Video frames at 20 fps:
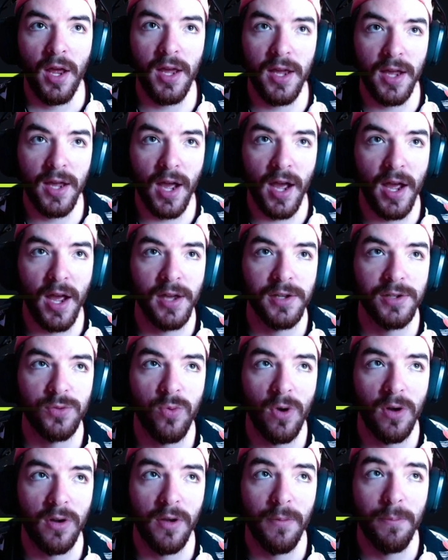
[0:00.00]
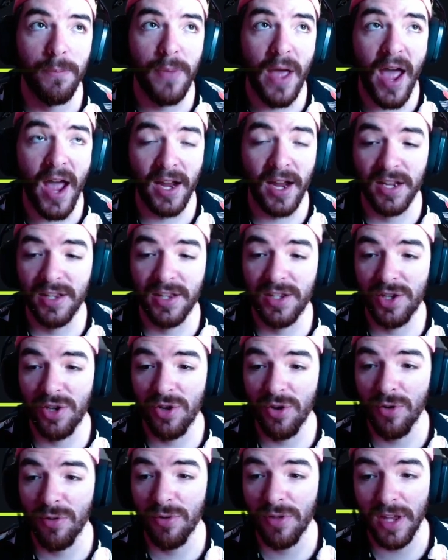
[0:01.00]
Hey guys, welcome back
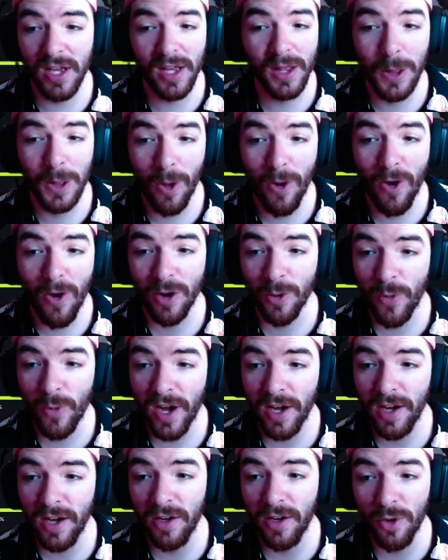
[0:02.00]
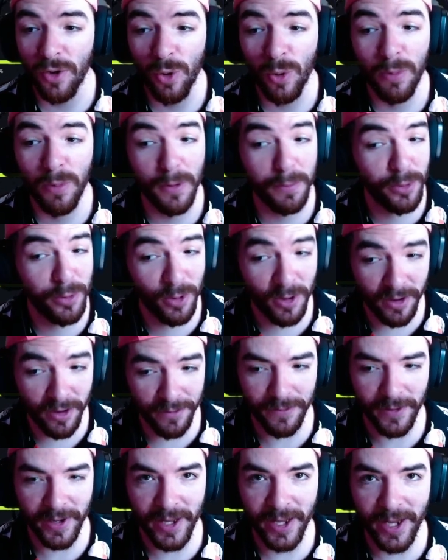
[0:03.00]
to the long-awaited Oobabooga
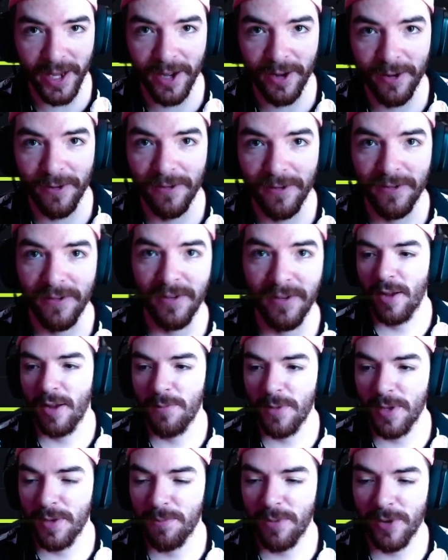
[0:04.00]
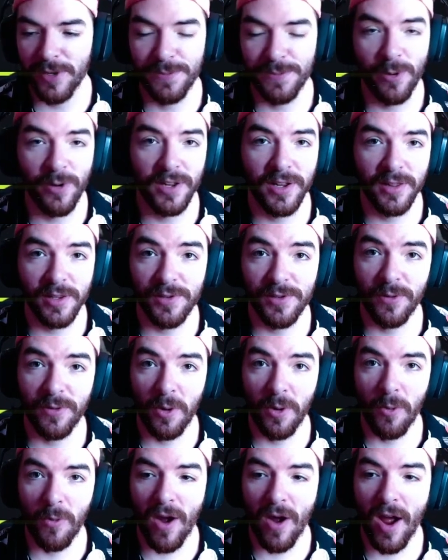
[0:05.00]
video. I've been postponing this
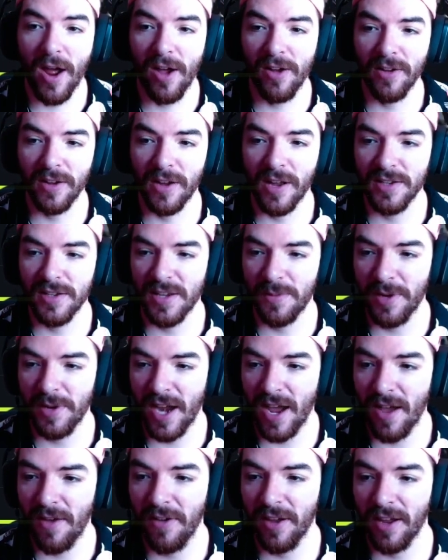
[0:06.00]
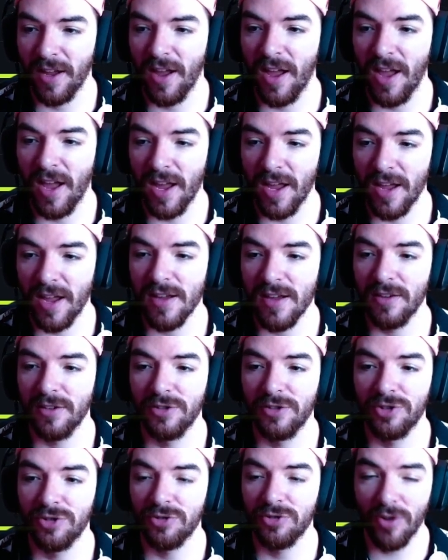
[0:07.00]
for a while because I've been having a
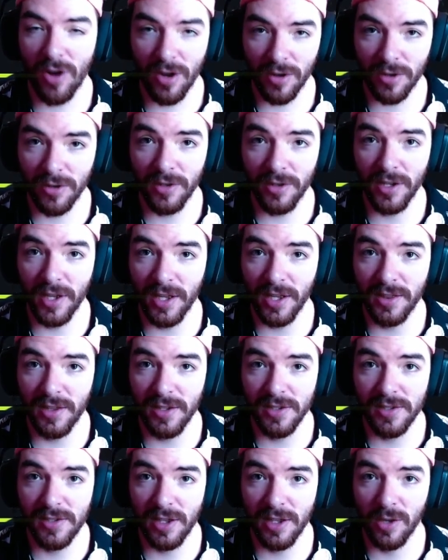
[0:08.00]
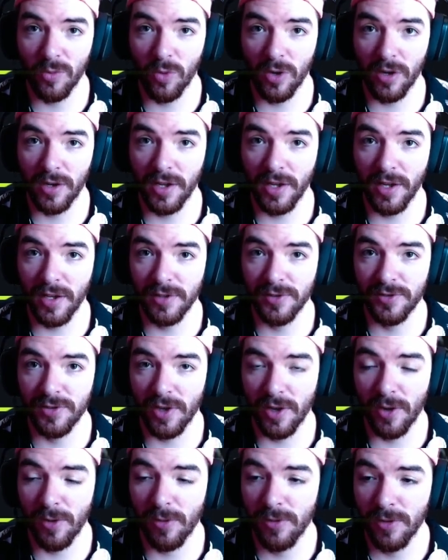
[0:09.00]
struggle to get this thing working,
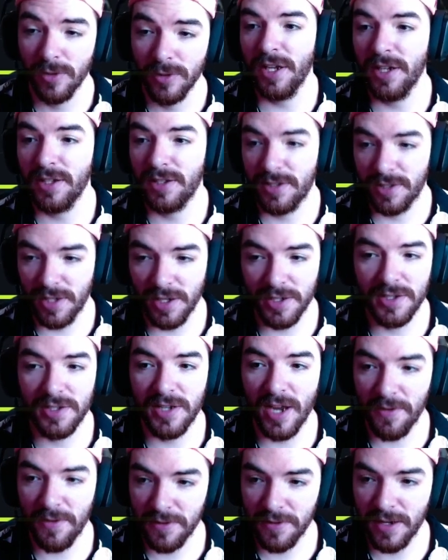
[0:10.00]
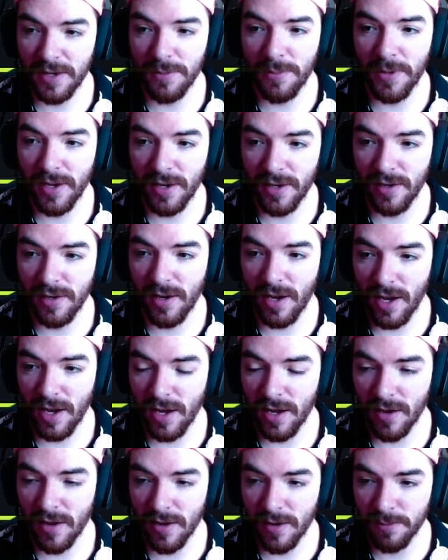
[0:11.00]
so it's it's definitely been um,
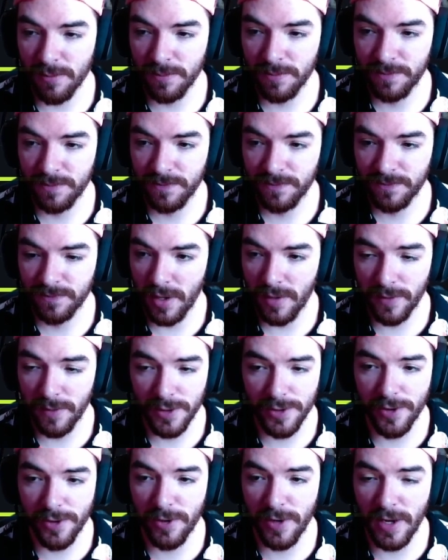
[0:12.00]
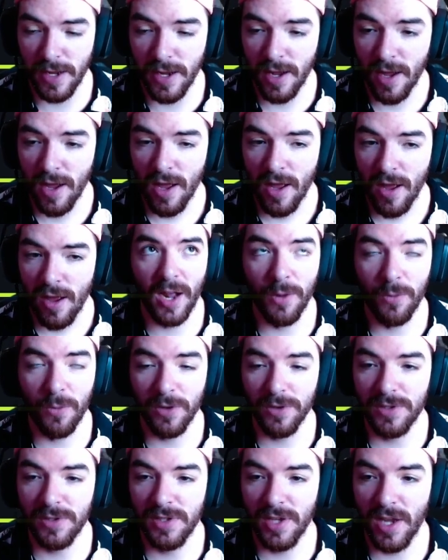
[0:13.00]
a um, bit of a journey. I
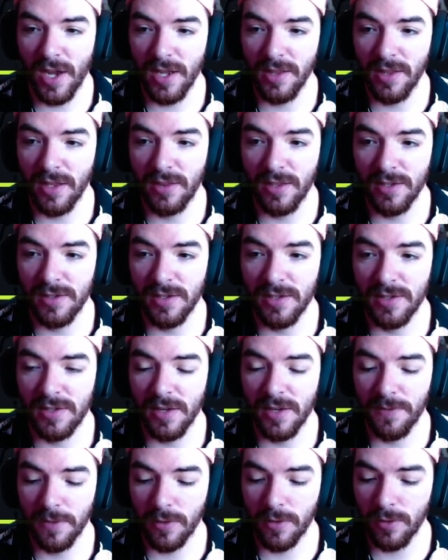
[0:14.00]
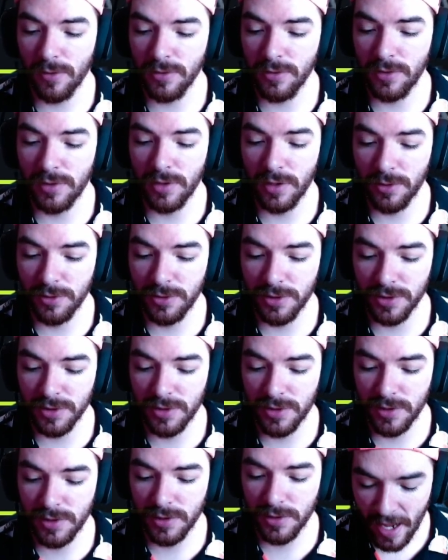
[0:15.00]
will say that this is difficult, so
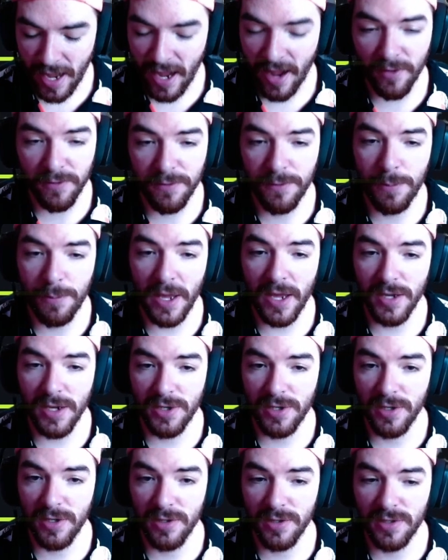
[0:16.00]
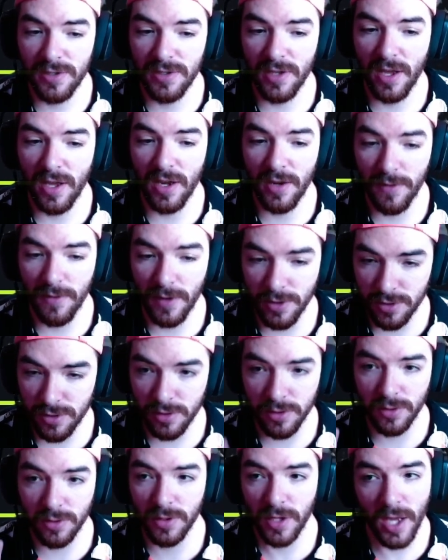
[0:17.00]
just have patience and
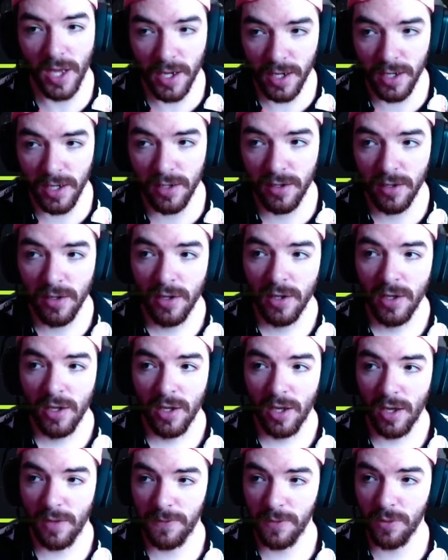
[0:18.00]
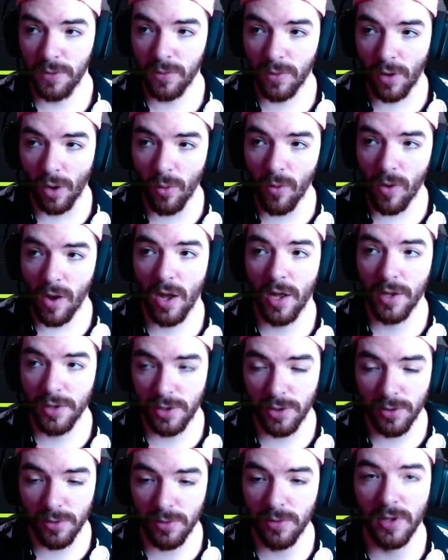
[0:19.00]
eventually you'll get it. If you go
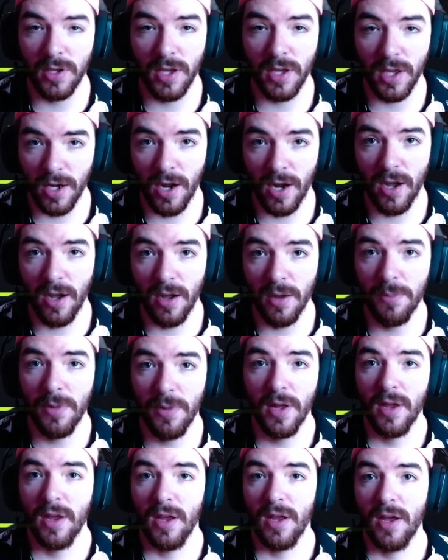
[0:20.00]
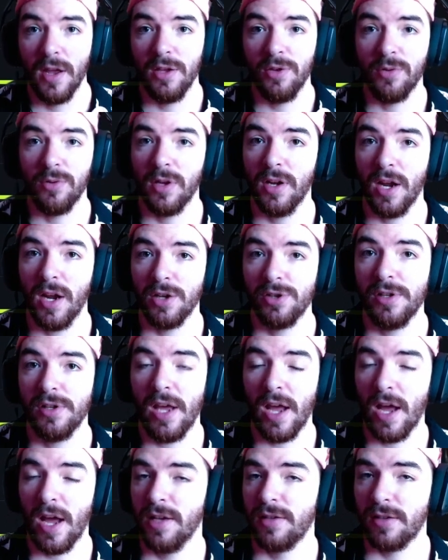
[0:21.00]
onto the GitHub, you can
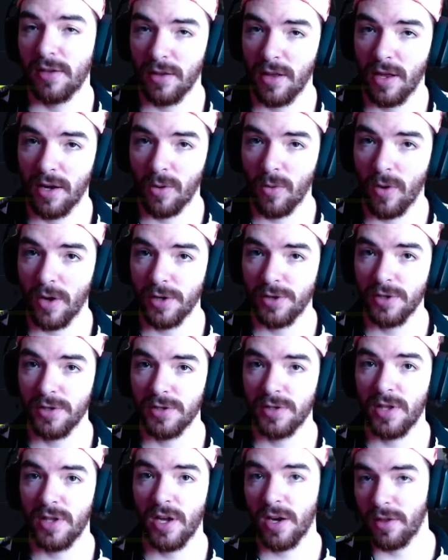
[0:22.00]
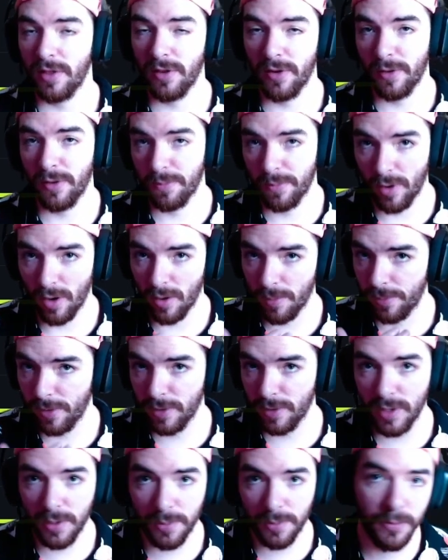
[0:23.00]
actually ask a lot of questions there. There are
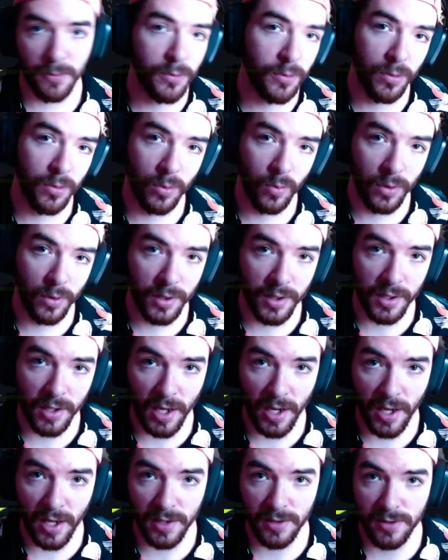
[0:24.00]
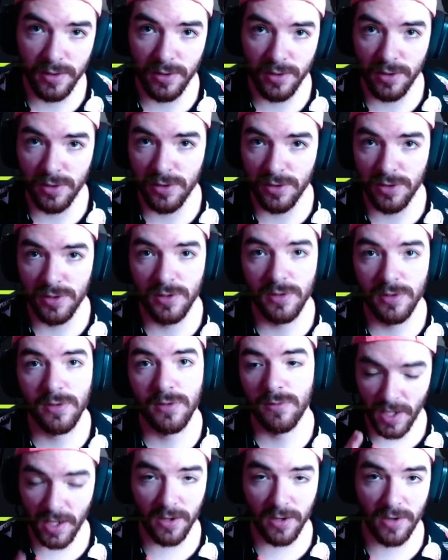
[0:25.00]
plenty of people who are willing to answer. You just
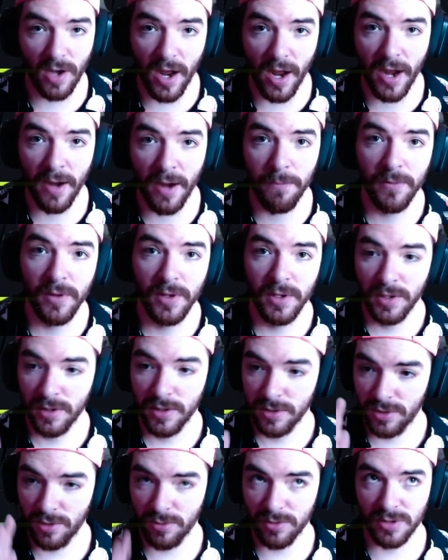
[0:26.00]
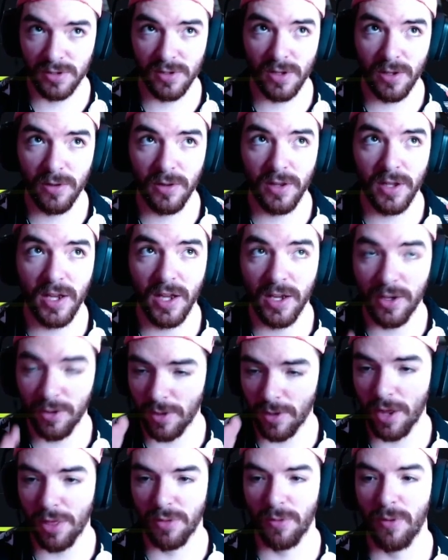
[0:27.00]
take your time do it slowly and you'll
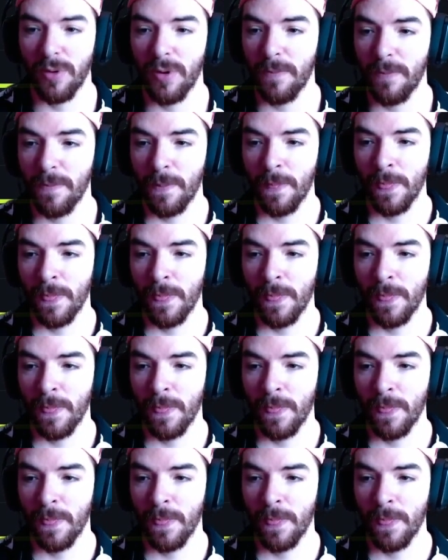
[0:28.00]
get through it.